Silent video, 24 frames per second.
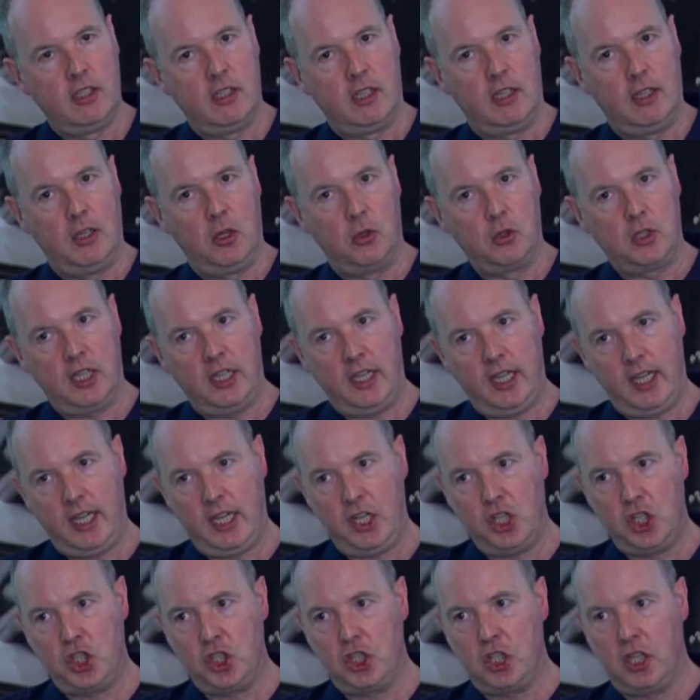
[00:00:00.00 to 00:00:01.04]

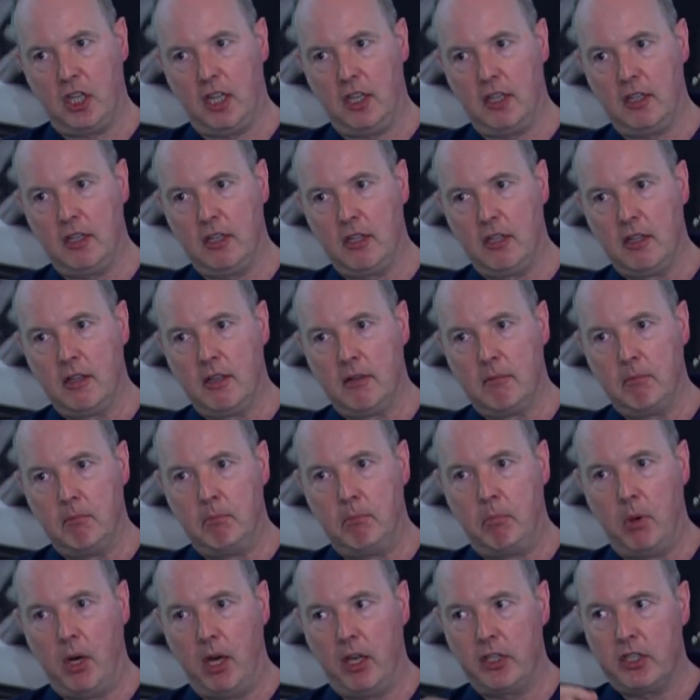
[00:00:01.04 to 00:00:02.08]
location,
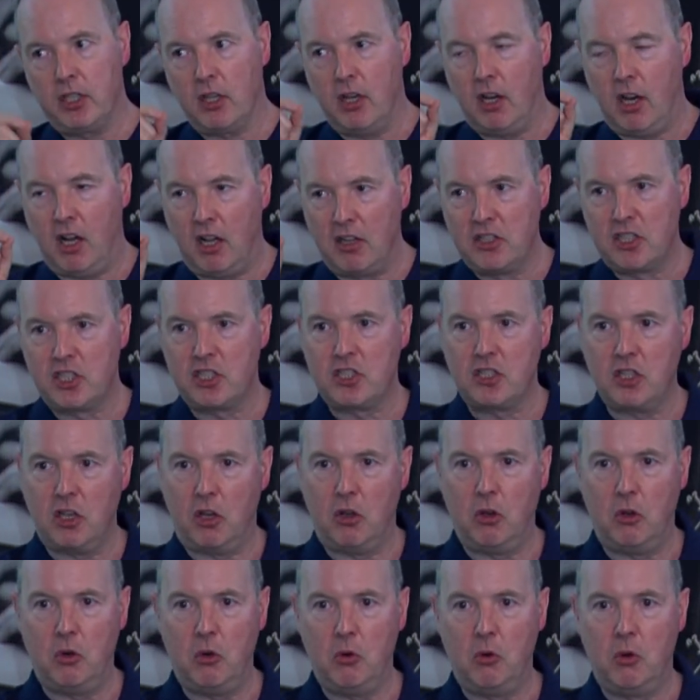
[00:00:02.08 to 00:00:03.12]
but
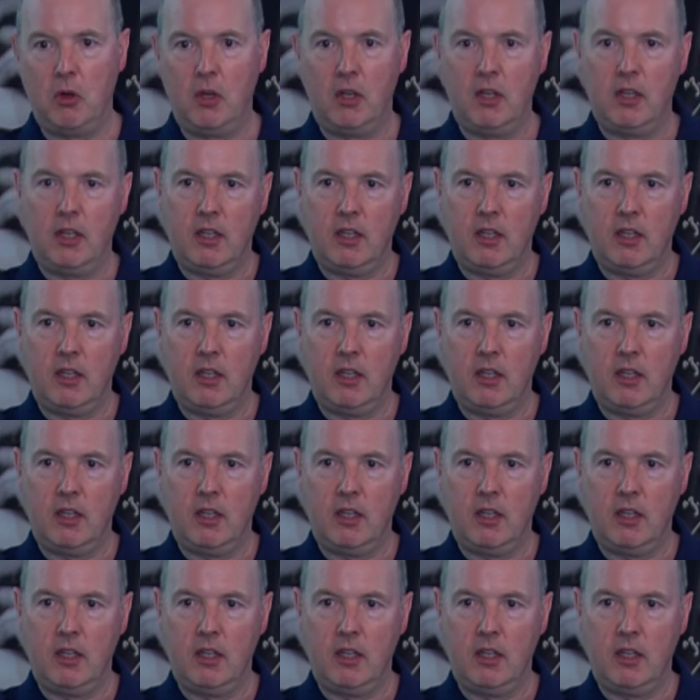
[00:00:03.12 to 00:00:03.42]
also